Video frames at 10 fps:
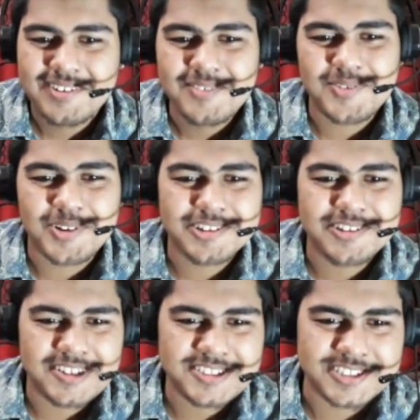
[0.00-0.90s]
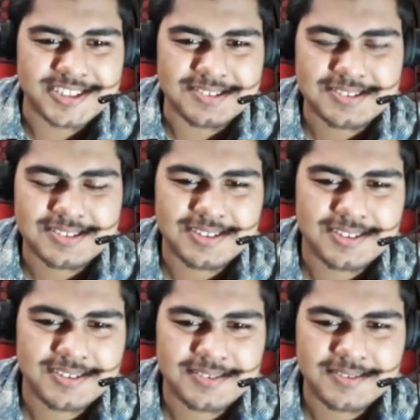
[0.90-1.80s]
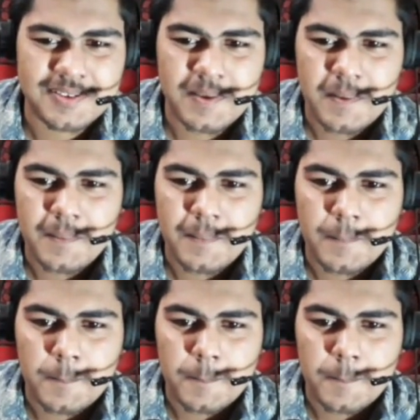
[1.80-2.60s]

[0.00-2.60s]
for, for the Russians. Airborne, mountain,